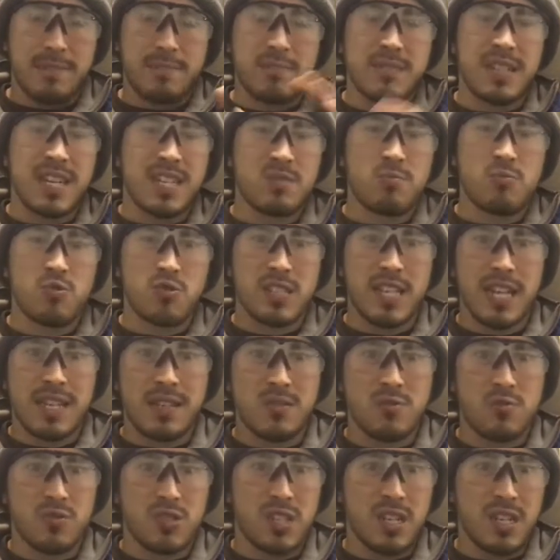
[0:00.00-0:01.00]
that's more
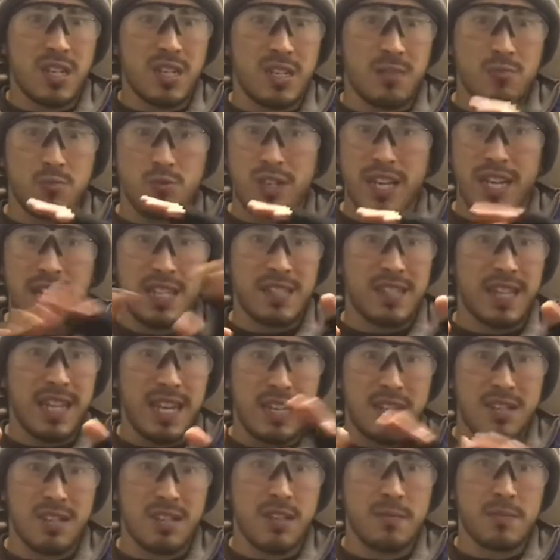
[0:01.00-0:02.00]
technical side, and we'll get into that at
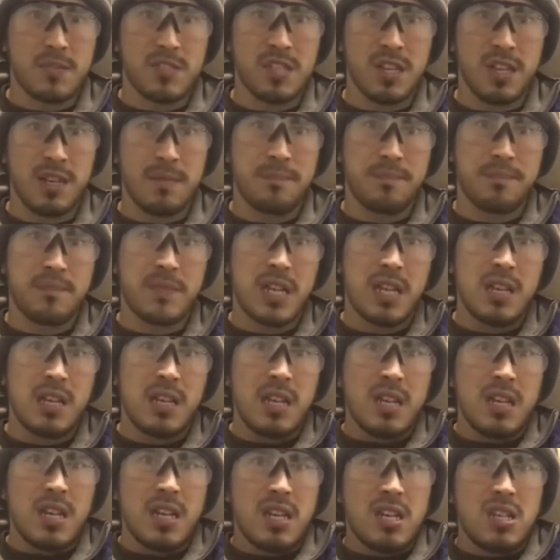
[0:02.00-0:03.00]
another time.
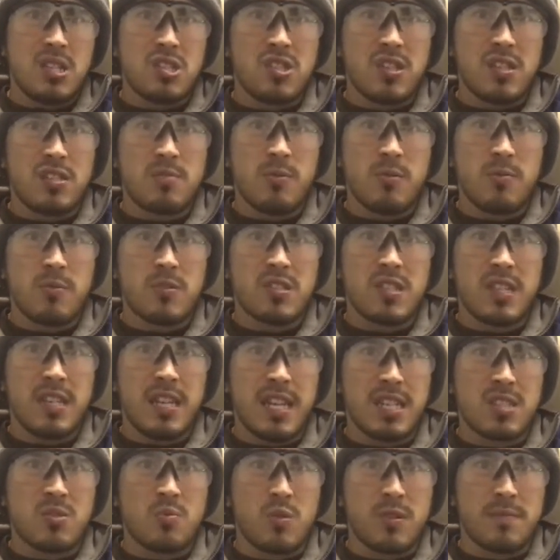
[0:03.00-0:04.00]
So let's move on to the
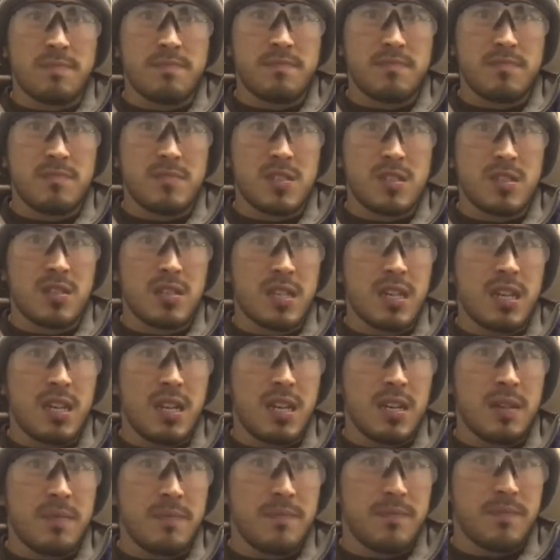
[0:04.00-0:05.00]
next one.
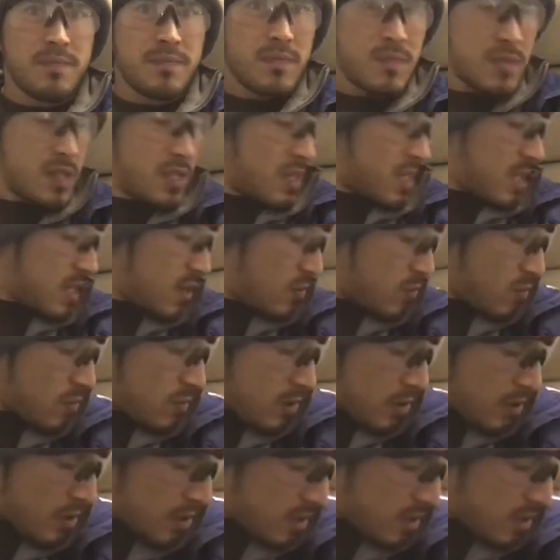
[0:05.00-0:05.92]
Okay, now, where are